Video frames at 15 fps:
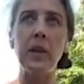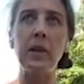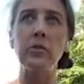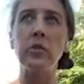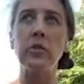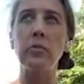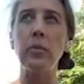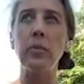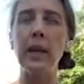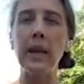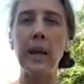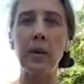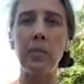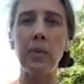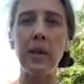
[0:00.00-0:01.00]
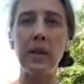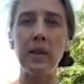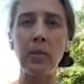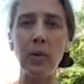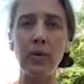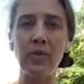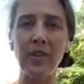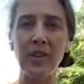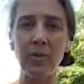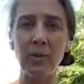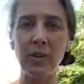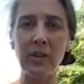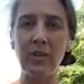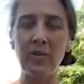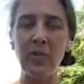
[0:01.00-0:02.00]
It just may not be the most
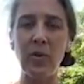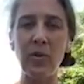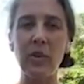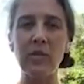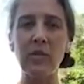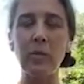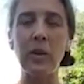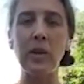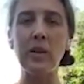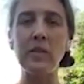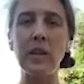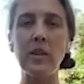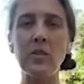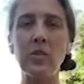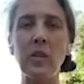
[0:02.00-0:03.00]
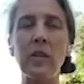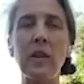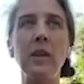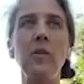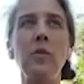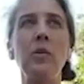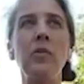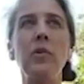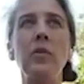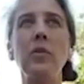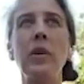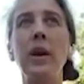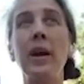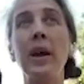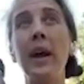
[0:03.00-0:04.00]
inwardly focused meditation that you
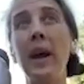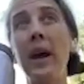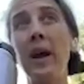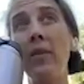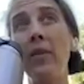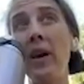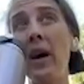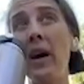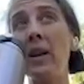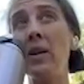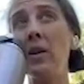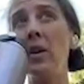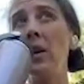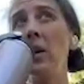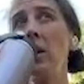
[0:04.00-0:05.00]
ever have had.